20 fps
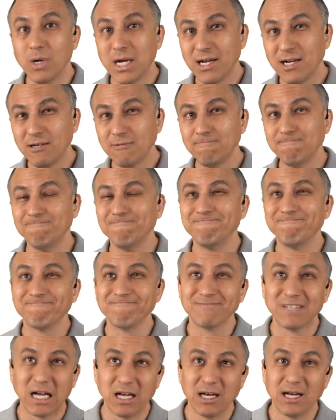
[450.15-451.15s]
Well,
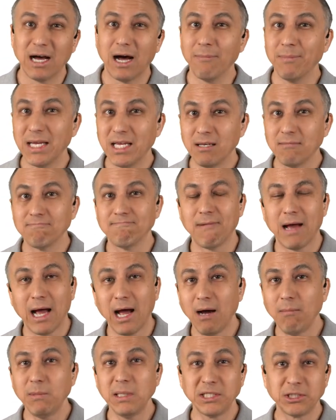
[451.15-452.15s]
I mean,
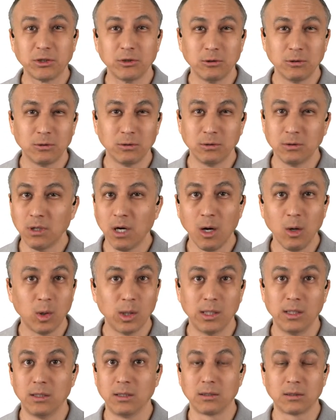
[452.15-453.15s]
how much
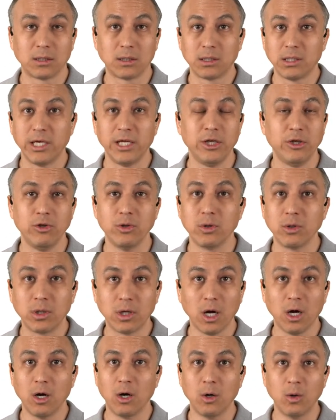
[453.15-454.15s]
lower can you
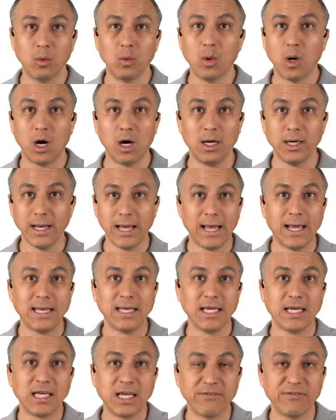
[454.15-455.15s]
go on
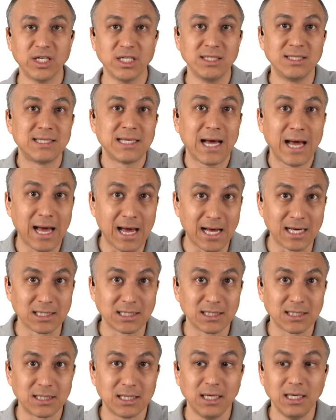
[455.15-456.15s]
any given
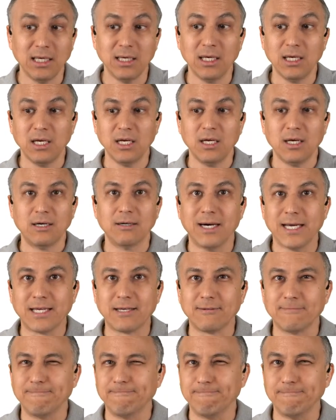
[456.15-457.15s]
task?
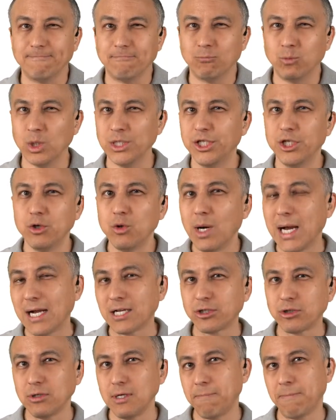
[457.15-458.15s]
Like, would you
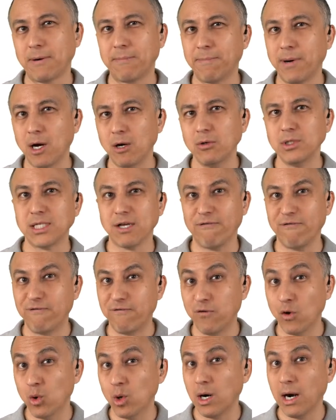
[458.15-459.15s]
actually propose a
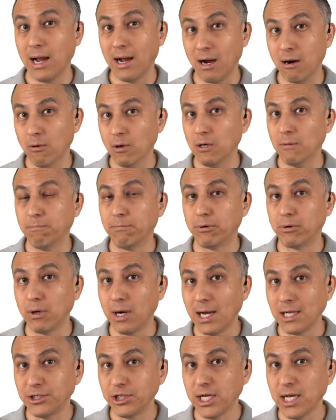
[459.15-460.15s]
4-hour
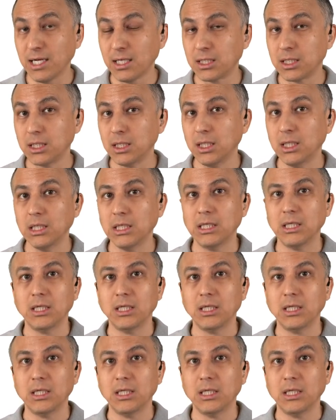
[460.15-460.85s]
project?